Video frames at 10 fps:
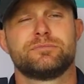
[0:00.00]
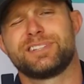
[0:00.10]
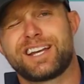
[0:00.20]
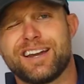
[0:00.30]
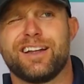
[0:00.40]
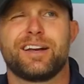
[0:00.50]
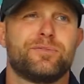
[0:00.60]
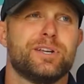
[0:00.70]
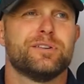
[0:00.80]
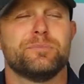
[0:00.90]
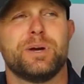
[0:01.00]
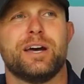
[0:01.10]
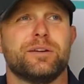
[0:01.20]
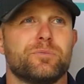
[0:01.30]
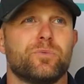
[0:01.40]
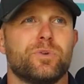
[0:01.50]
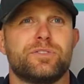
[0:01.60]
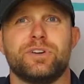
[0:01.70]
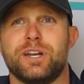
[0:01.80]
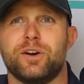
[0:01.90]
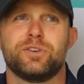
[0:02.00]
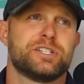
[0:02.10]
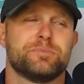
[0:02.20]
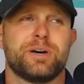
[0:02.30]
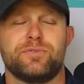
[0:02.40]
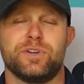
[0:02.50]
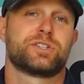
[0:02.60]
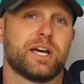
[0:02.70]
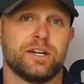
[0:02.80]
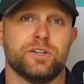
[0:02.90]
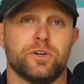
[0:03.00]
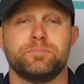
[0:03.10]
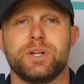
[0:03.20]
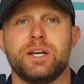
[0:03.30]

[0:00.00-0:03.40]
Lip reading: Kind of like feeding a man once a day or teaching him how to fish kind of deal.